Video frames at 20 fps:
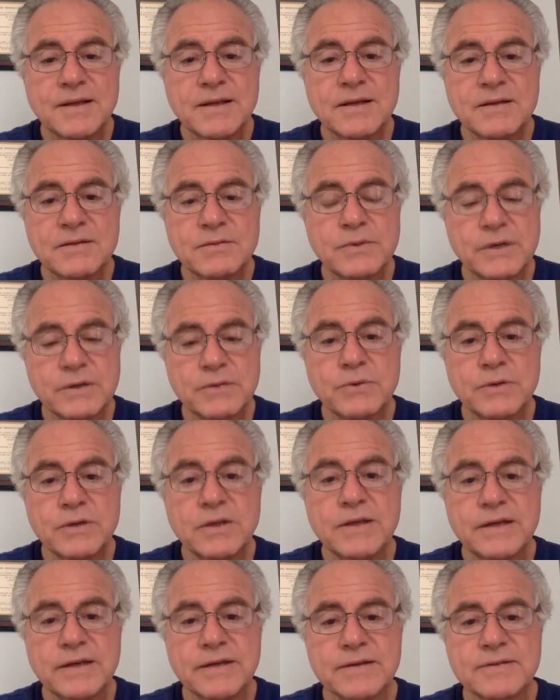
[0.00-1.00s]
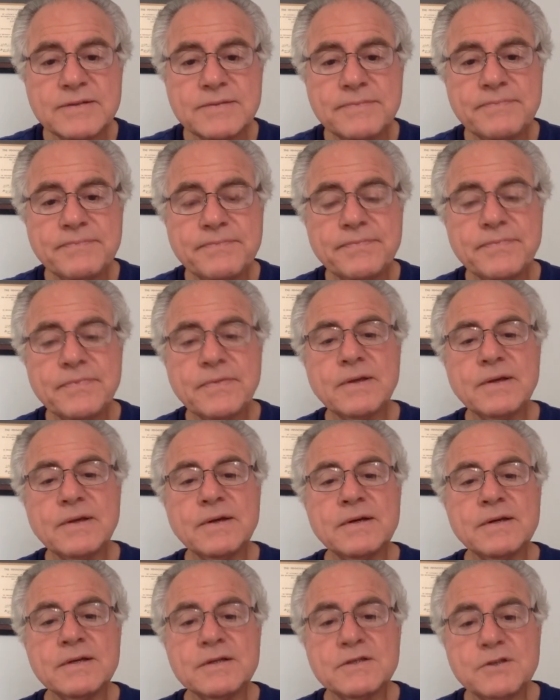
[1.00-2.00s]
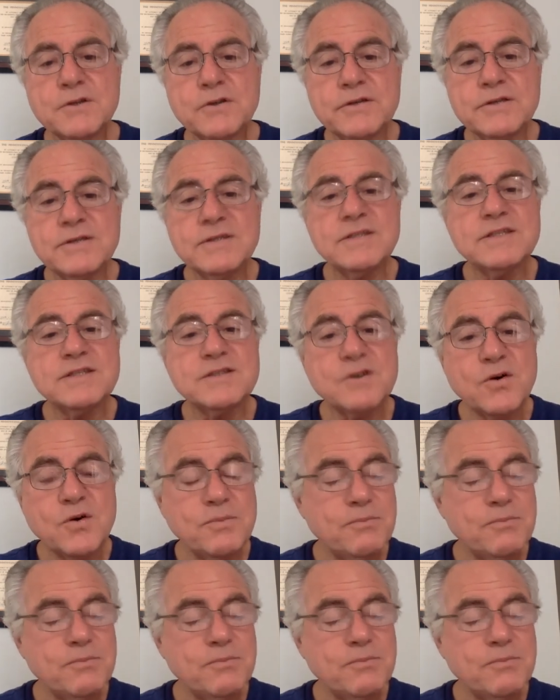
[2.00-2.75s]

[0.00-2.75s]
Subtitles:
is what it really is. So this is so